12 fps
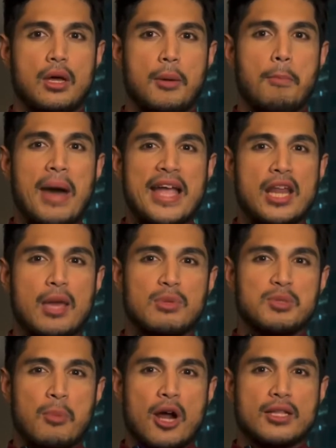My name is
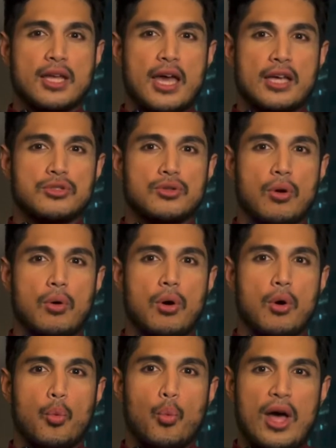Mark DeCastro.
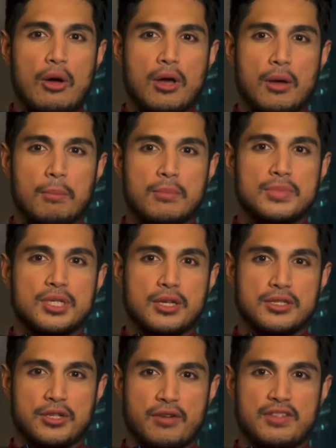Welcome to
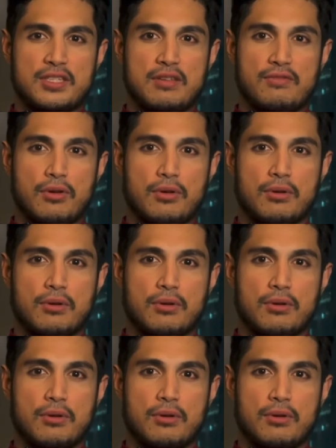Conservativo.